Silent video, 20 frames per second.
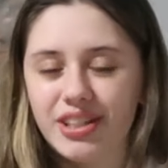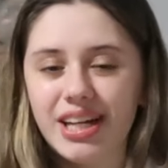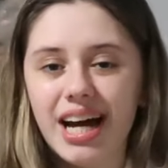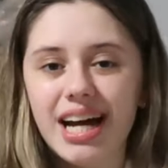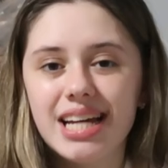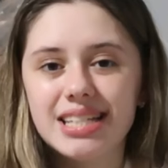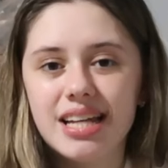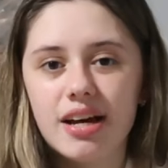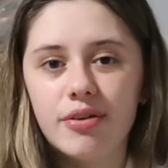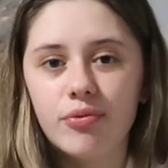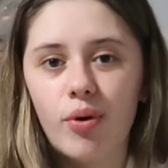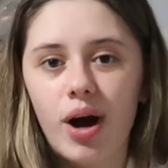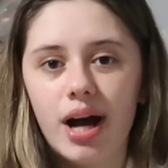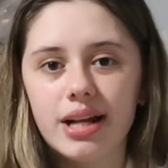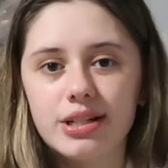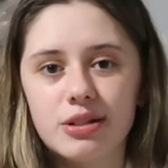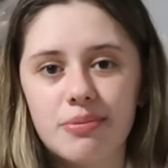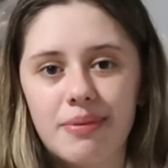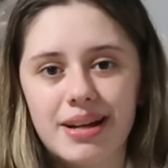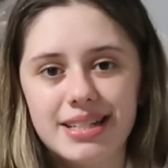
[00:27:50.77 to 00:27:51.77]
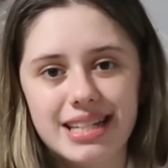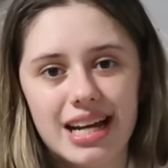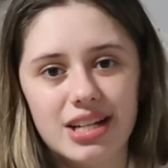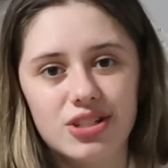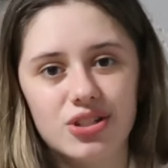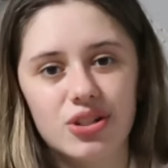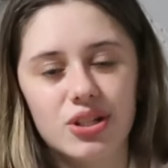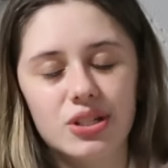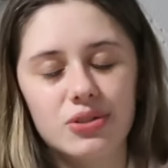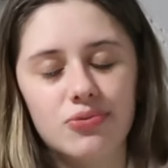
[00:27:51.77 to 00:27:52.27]
you guys have watched my
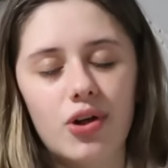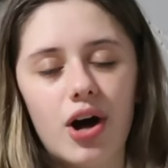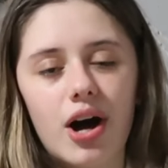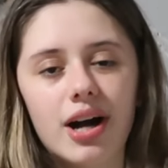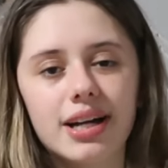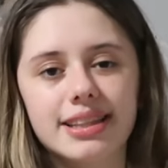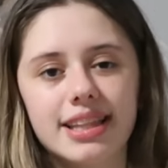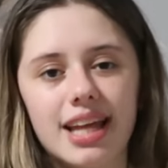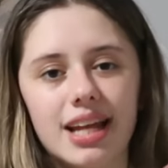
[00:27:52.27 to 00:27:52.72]
sectionals vlog,